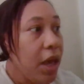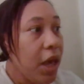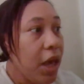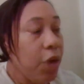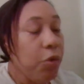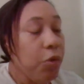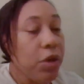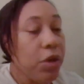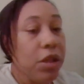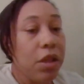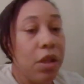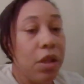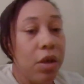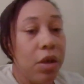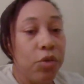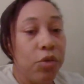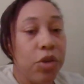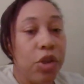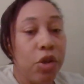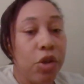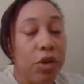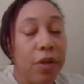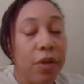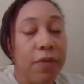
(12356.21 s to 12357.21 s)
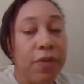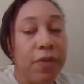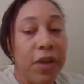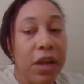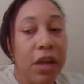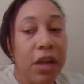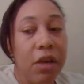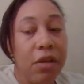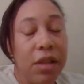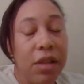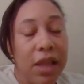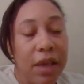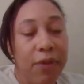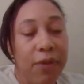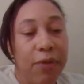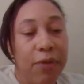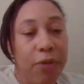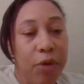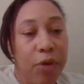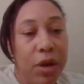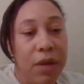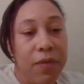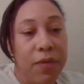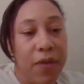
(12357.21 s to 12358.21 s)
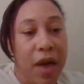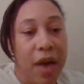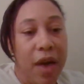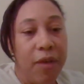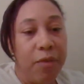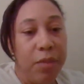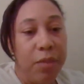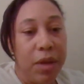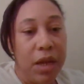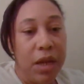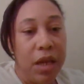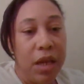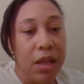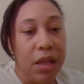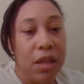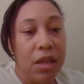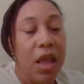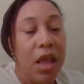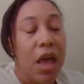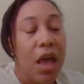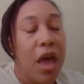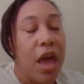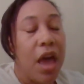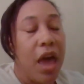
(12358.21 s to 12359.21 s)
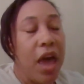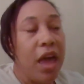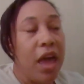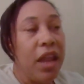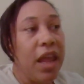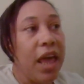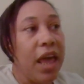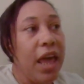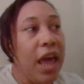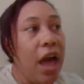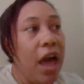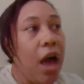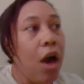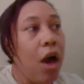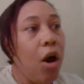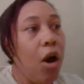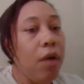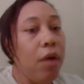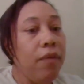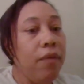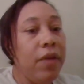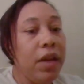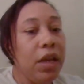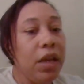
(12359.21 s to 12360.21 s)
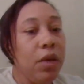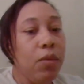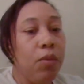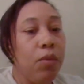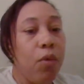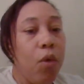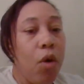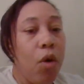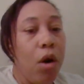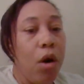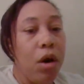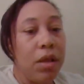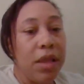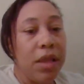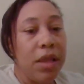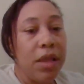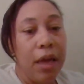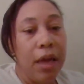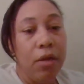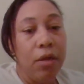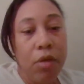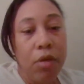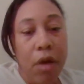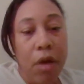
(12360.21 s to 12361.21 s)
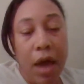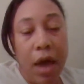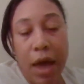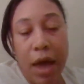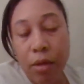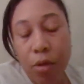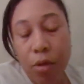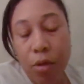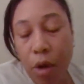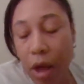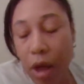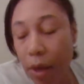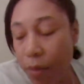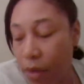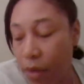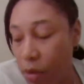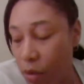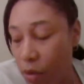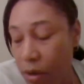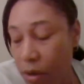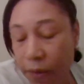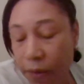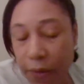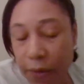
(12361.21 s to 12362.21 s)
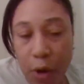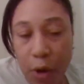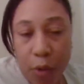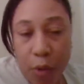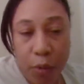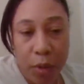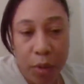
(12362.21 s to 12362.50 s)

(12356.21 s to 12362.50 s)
it was, so the video is like 45 minutes and I had already walked. I don't know how long I was on the phone